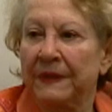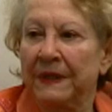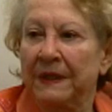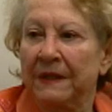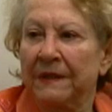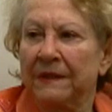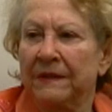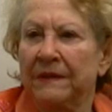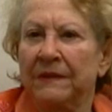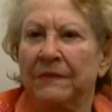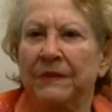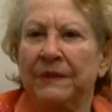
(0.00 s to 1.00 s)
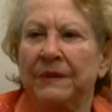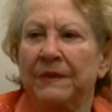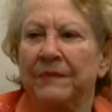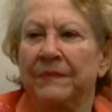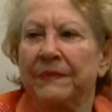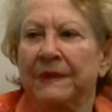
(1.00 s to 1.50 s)
It, long
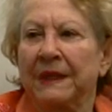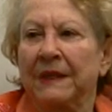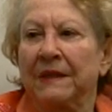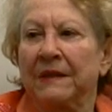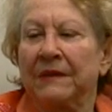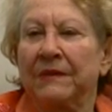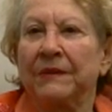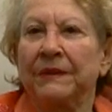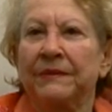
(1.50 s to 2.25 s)
here. Well,